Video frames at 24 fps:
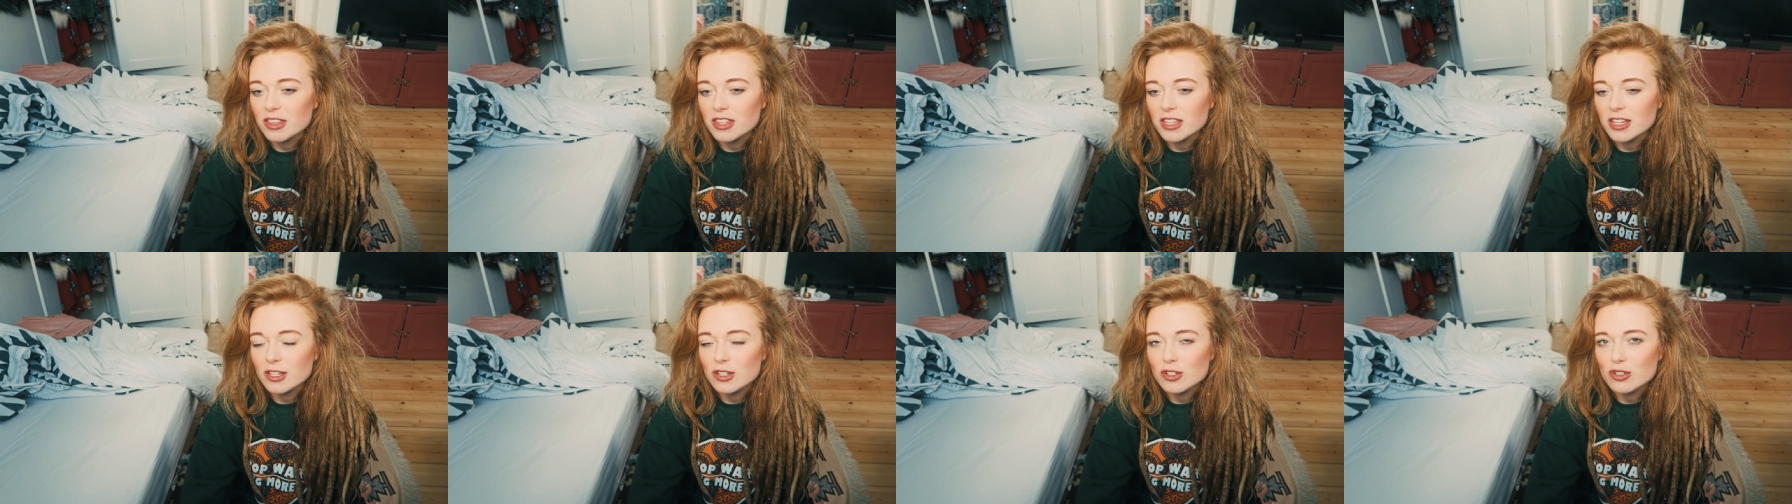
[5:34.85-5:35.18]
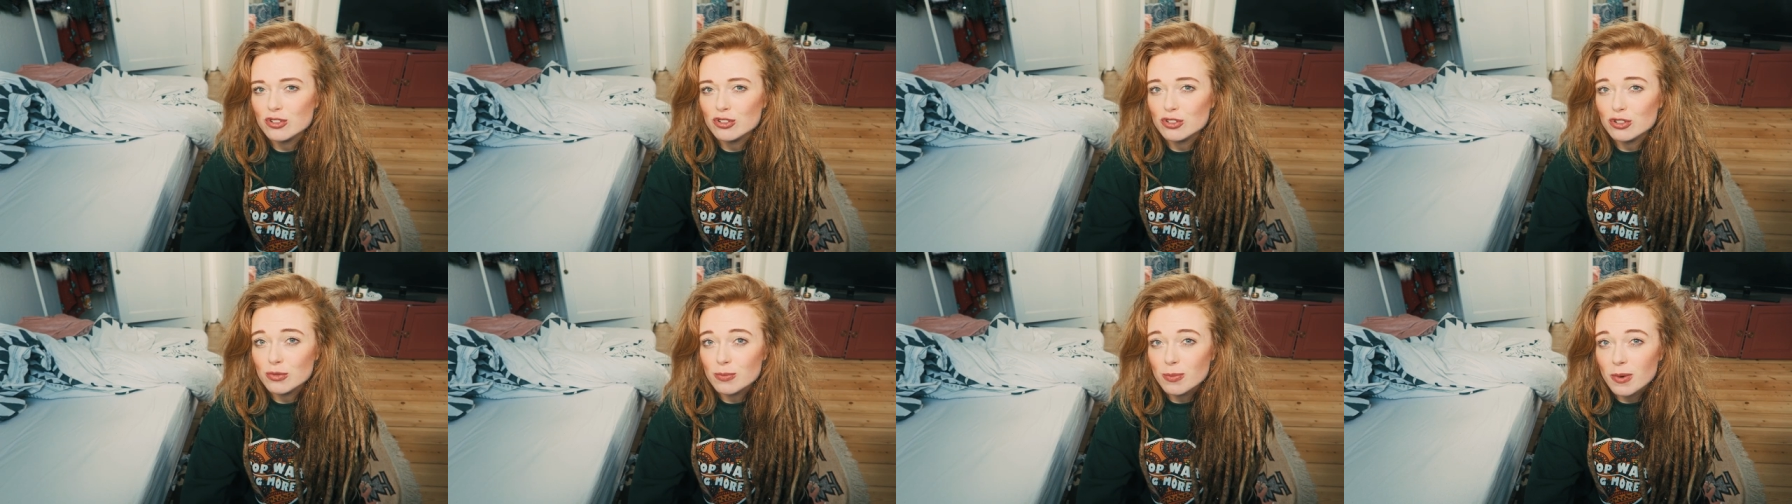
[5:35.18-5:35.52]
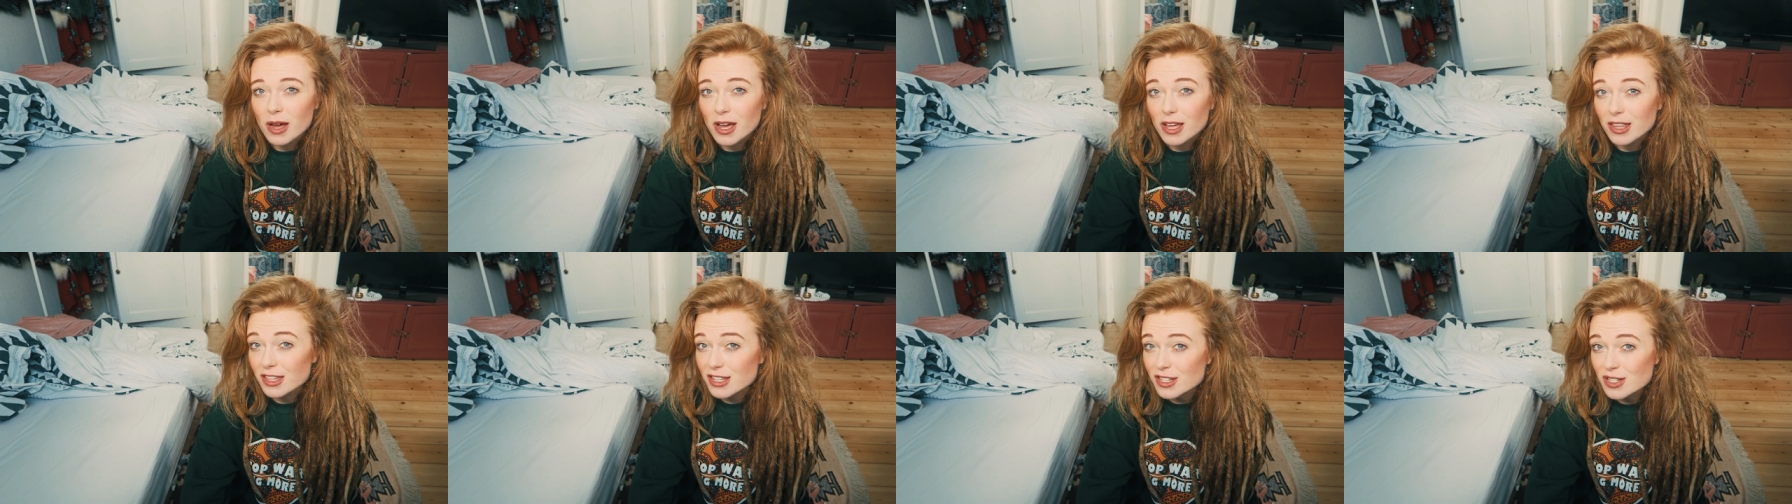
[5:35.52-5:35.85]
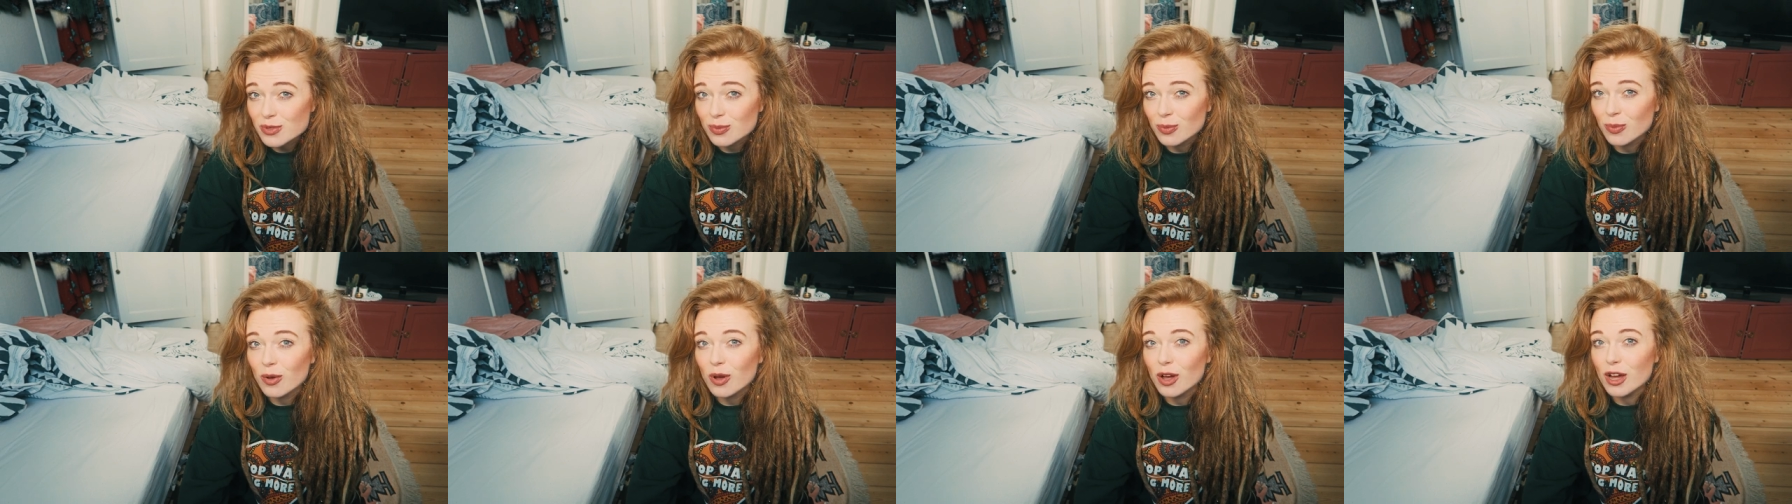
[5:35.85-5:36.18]
think you should buy
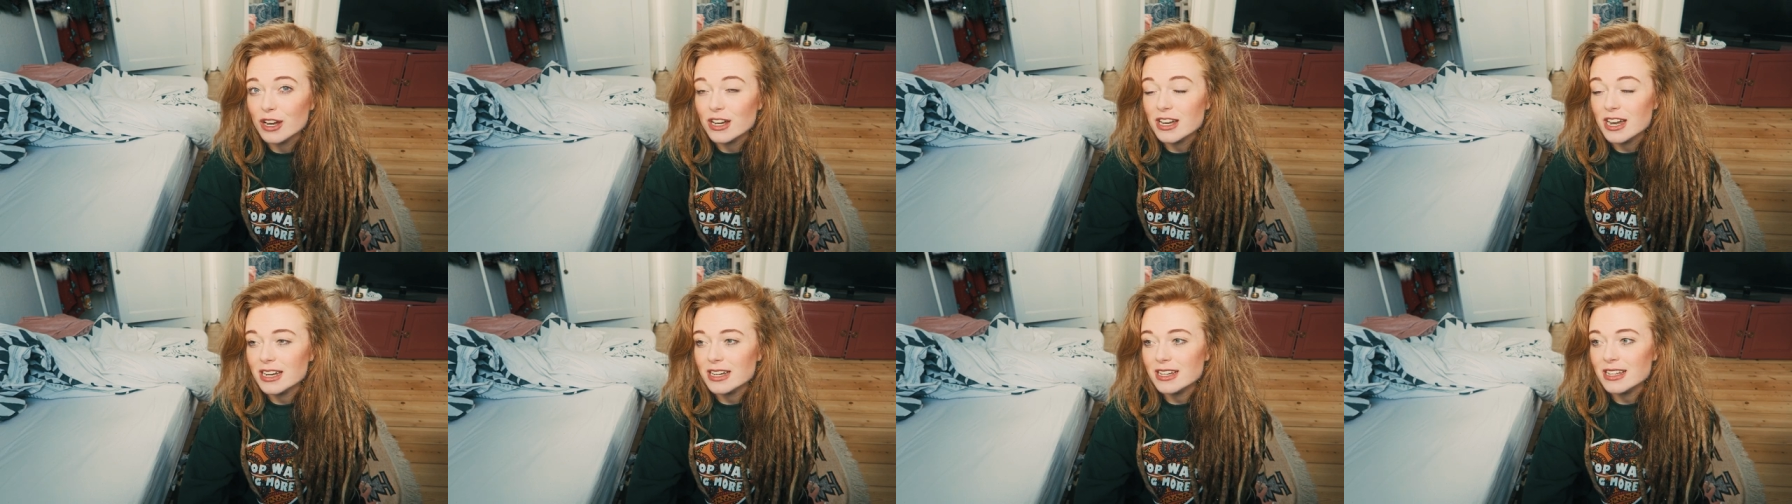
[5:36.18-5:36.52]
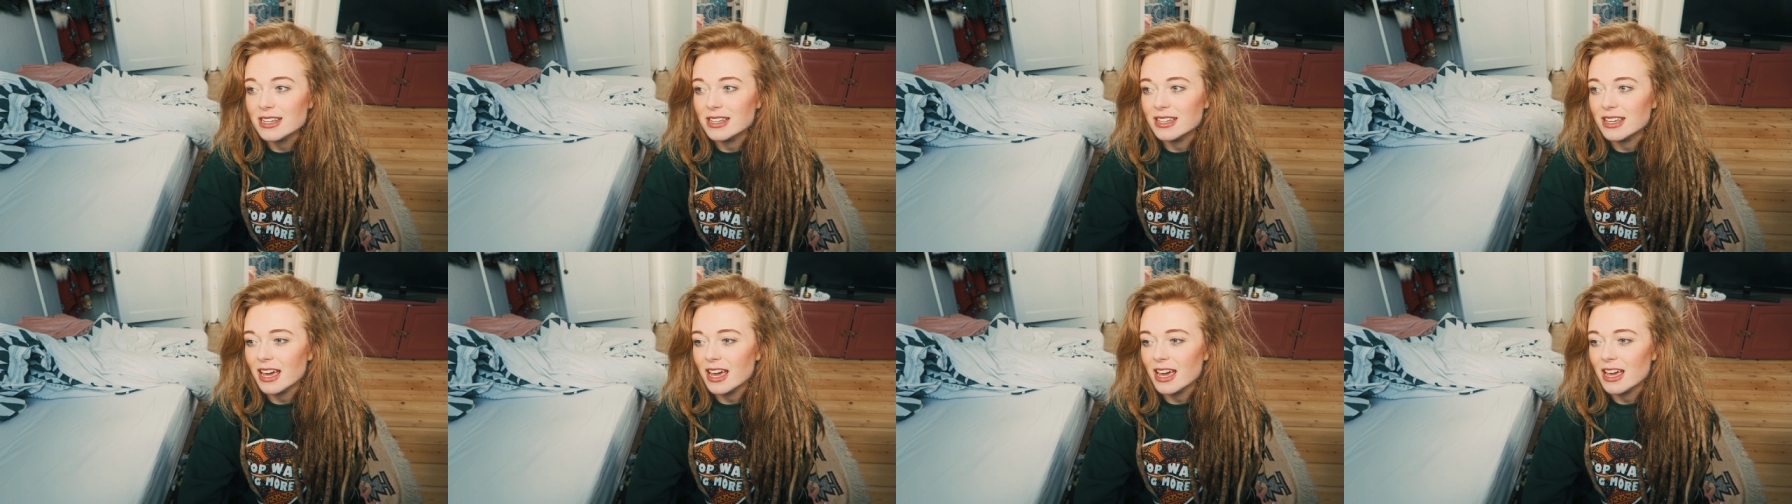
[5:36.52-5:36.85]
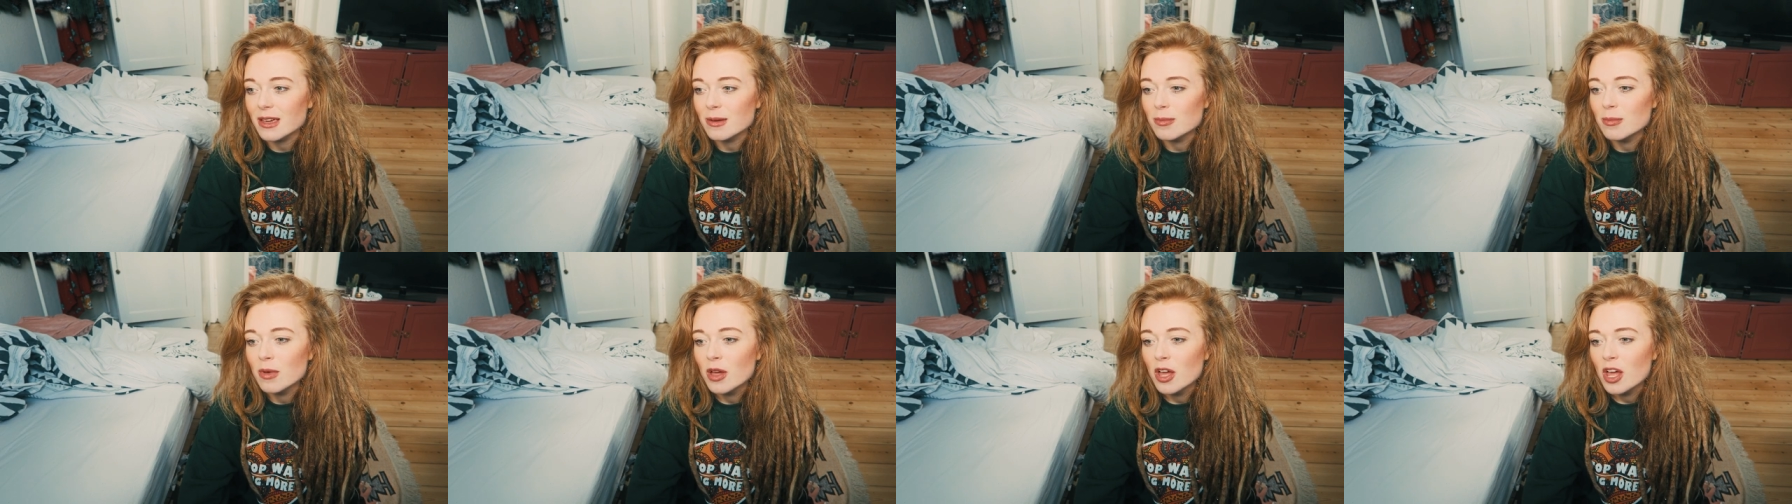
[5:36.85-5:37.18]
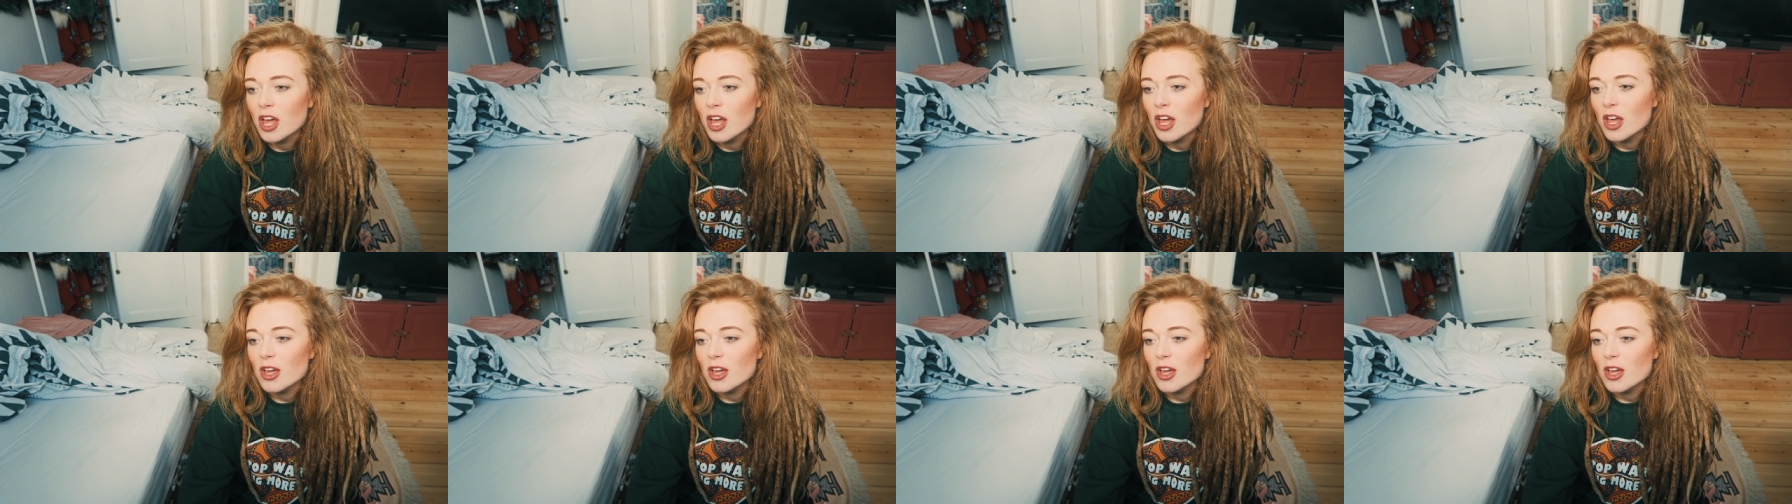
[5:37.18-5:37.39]
this one and he came